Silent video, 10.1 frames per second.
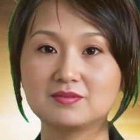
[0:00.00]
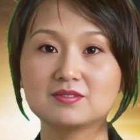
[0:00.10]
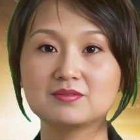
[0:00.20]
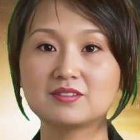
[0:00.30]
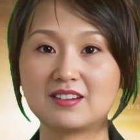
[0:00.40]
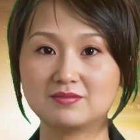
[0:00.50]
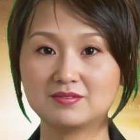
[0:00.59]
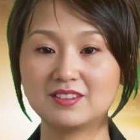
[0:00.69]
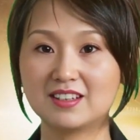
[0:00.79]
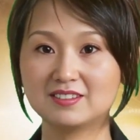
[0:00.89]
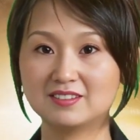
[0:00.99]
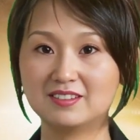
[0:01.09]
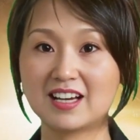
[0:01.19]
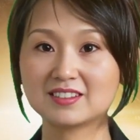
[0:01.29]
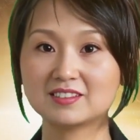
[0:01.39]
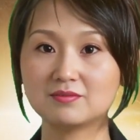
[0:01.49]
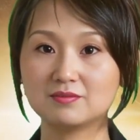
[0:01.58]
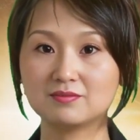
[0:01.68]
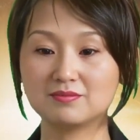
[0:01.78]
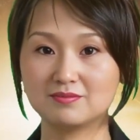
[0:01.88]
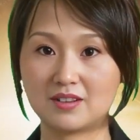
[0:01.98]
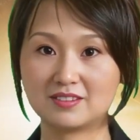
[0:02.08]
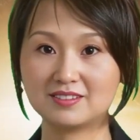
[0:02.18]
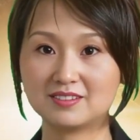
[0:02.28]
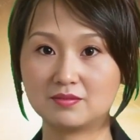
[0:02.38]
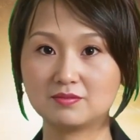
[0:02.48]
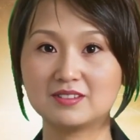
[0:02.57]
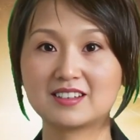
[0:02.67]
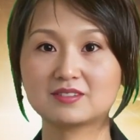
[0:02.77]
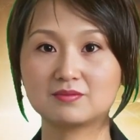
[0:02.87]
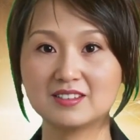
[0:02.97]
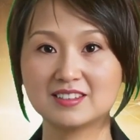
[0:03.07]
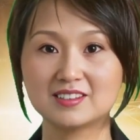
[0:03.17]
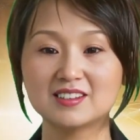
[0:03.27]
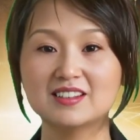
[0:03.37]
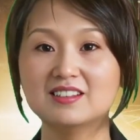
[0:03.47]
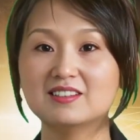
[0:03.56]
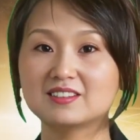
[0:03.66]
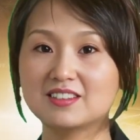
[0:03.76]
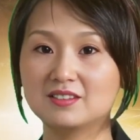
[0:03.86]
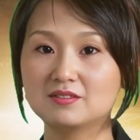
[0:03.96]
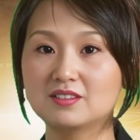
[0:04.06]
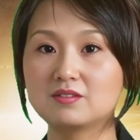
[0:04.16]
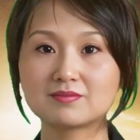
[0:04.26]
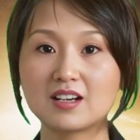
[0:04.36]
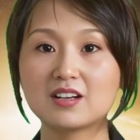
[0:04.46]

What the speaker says: three Germans were arrested for working for the Chinese Ministry of State Security.